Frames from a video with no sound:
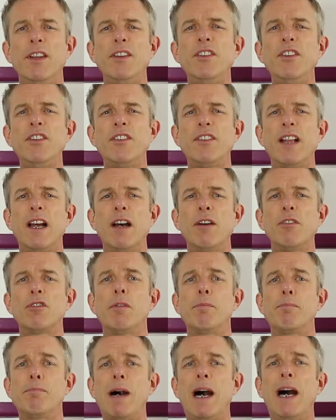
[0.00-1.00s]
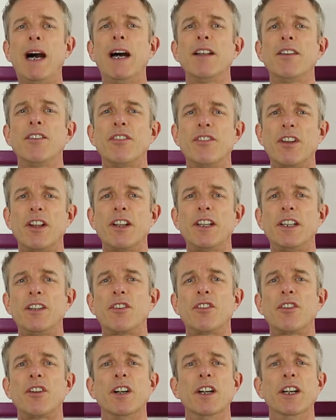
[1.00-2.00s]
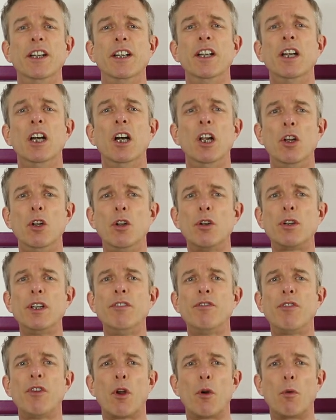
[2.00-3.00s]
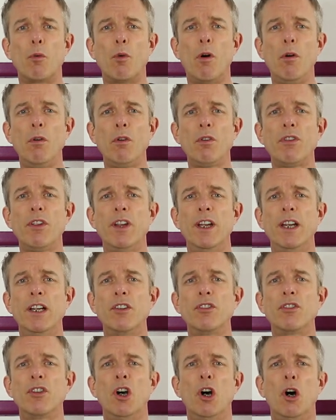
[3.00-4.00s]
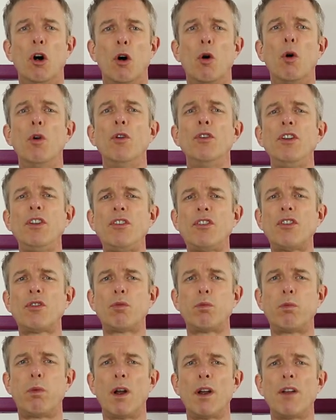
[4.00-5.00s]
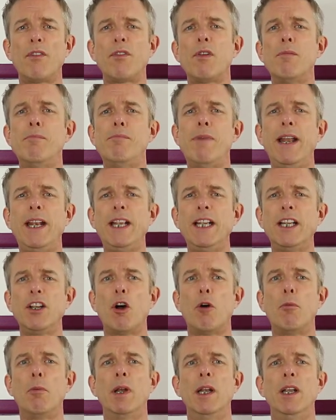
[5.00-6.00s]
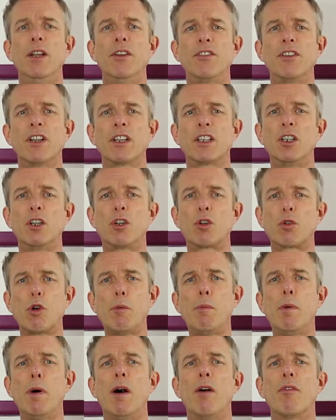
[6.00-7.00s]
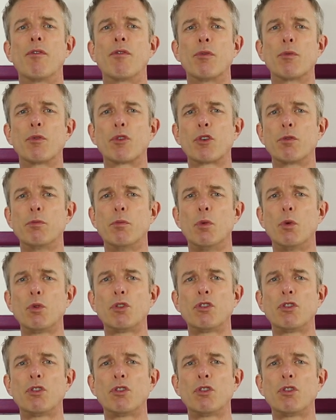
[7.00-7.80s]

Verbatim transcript: this is down to bad study design, looking for the wrong things, or is it just one of the many anomalies that can crop up from small